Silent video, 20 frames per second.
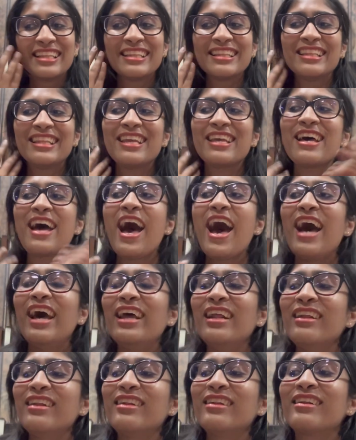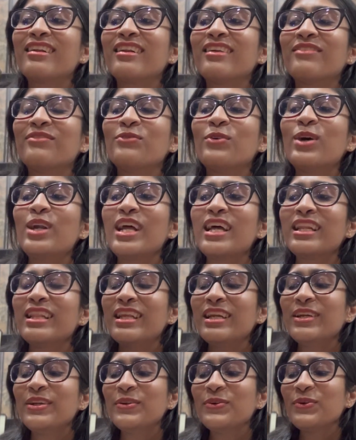They are. What are
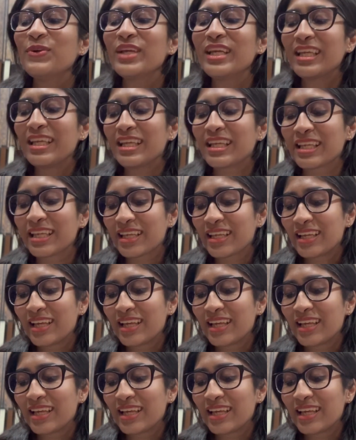they doing?